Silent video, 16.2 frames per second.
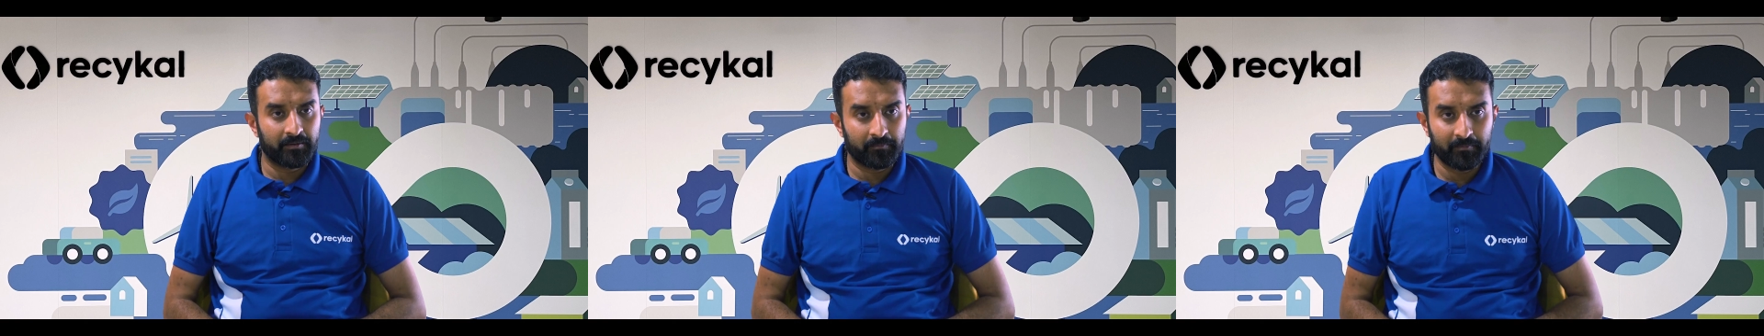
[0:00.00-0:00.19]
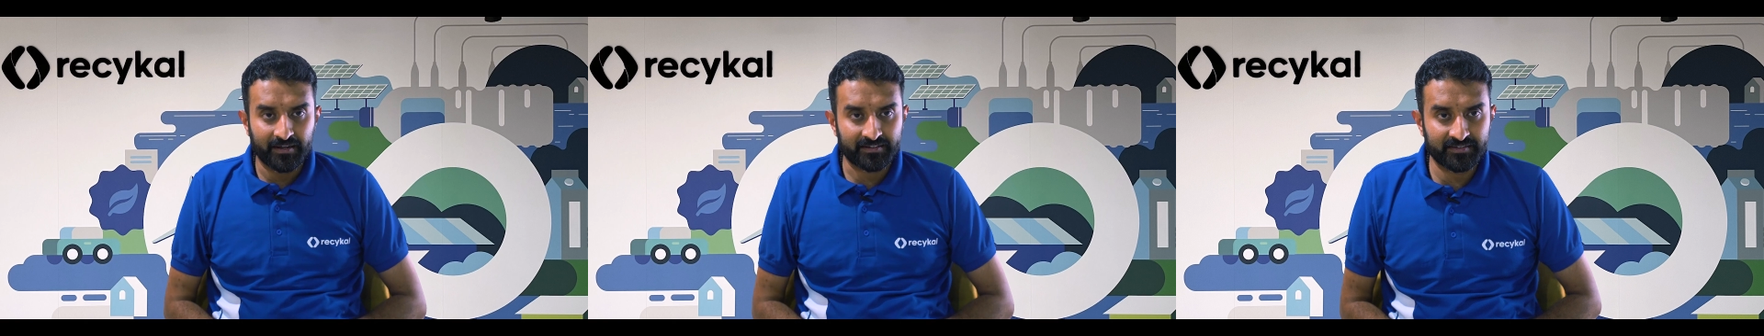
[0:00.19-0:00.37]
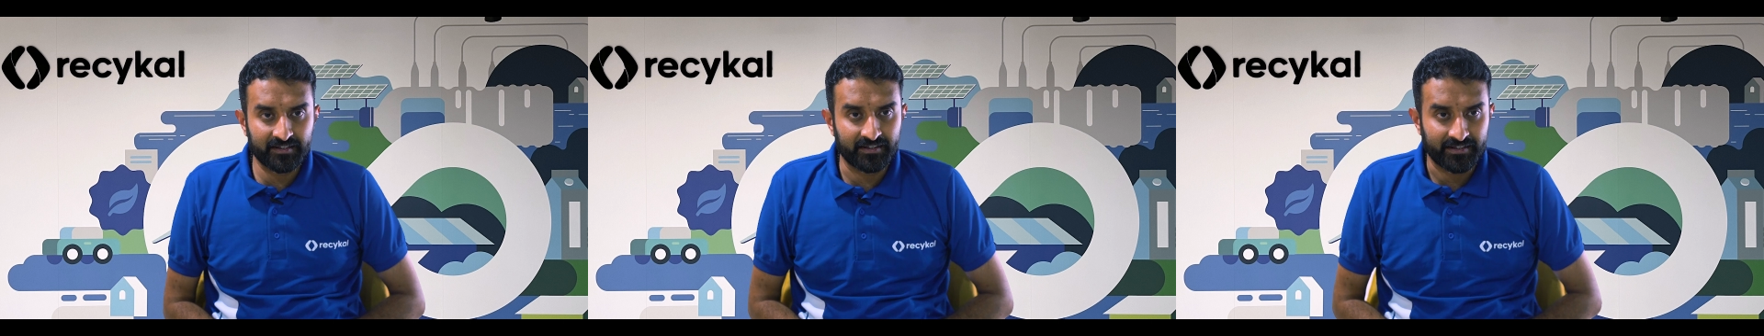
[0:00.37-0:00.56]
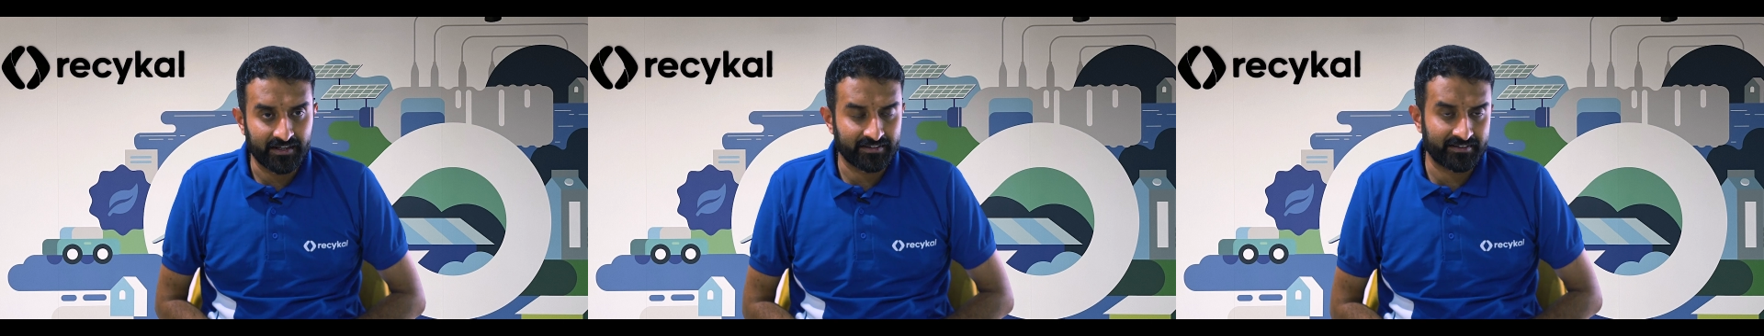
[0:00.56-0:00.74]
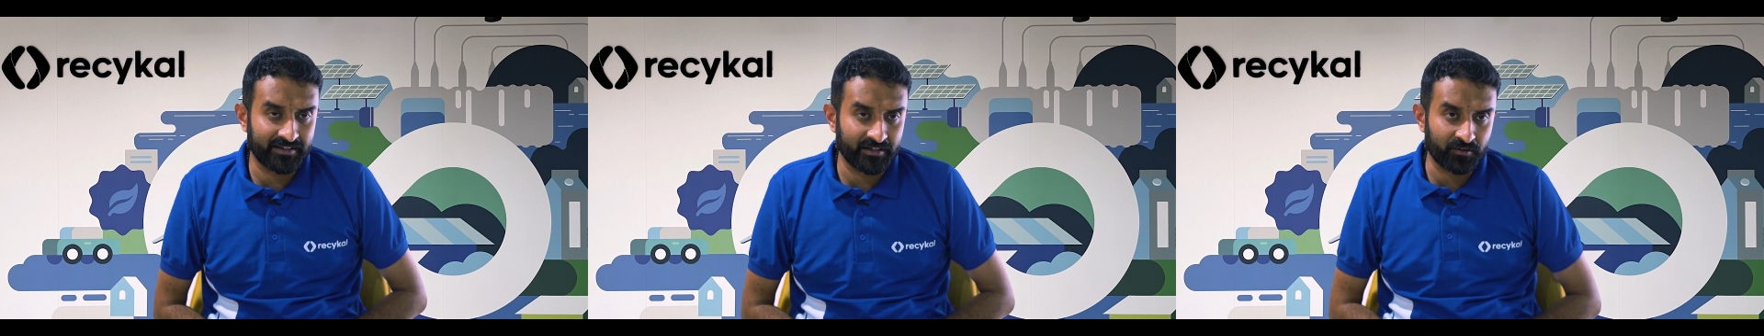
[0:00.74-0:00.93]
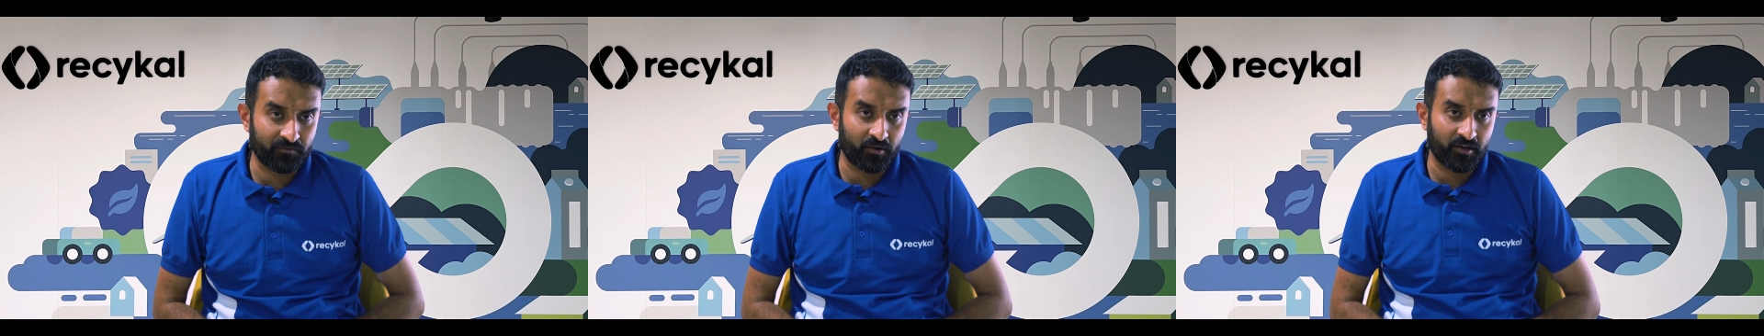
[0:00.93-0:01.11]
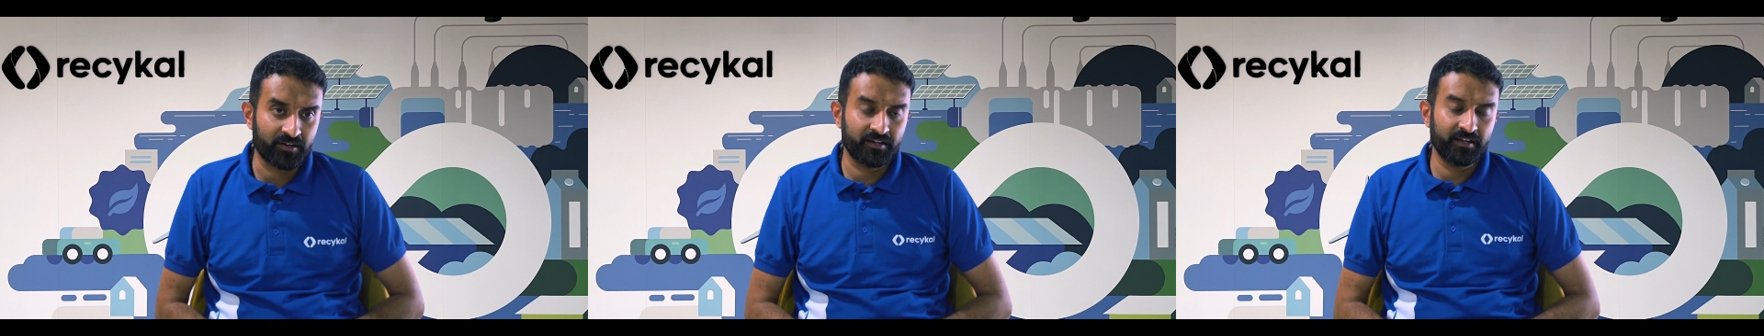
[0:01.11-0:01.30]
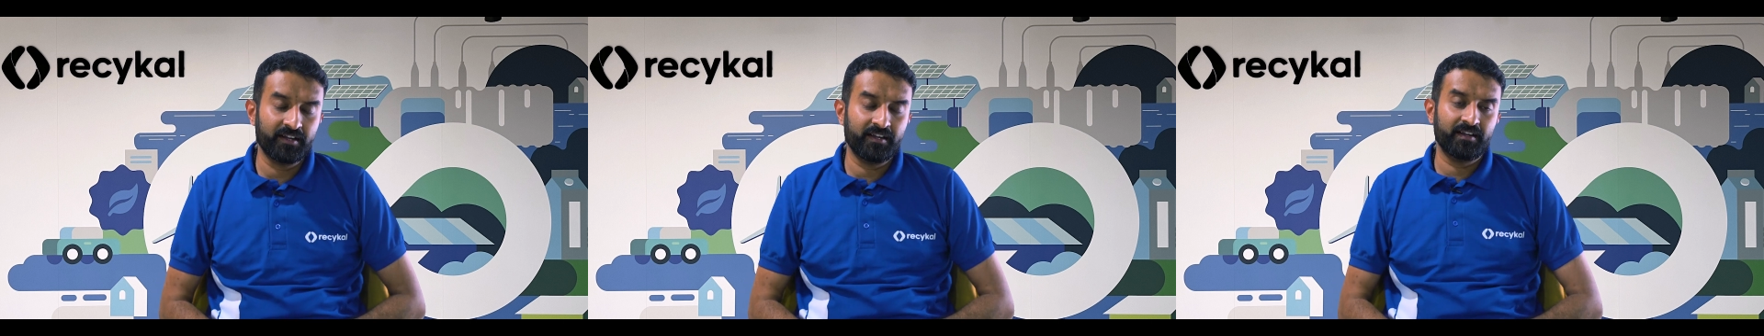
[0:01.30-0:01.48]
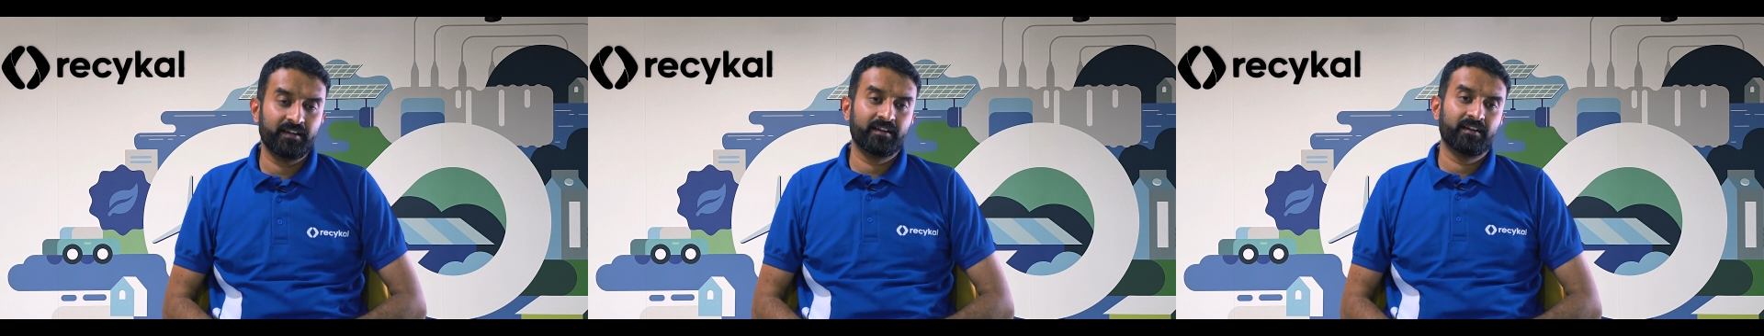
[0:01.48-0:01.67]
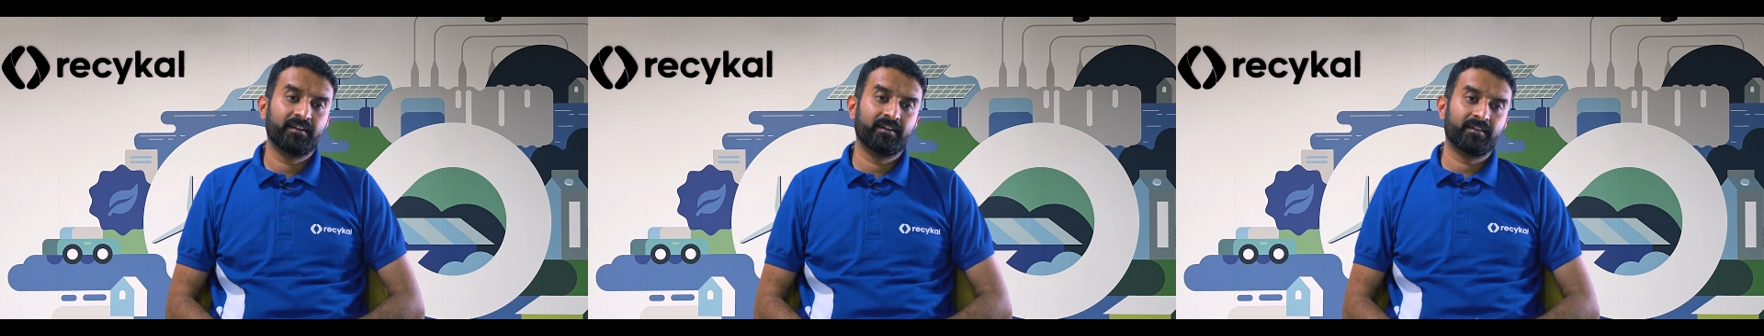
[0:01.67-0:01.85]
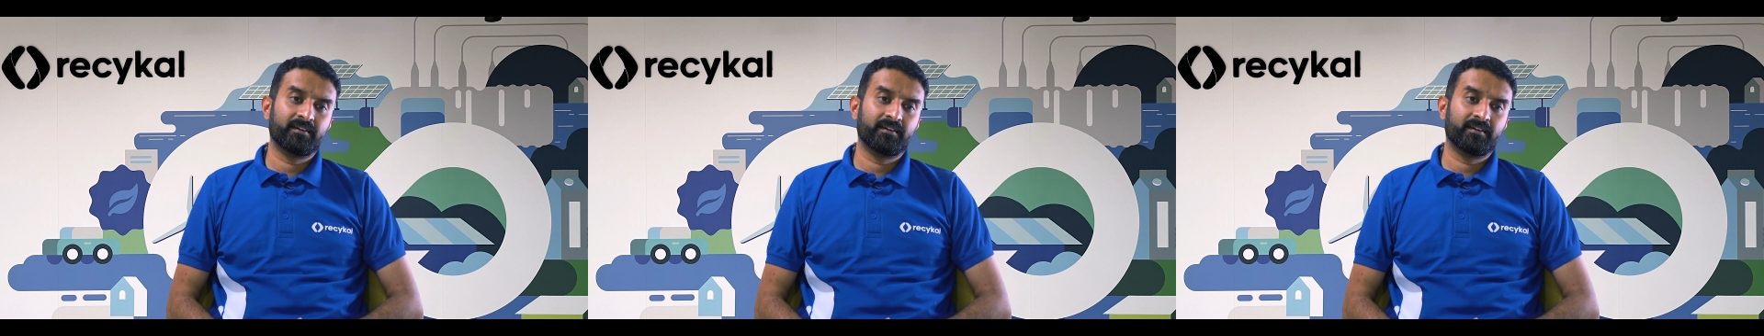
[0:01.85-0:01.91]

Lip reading: Excellent. I think you've already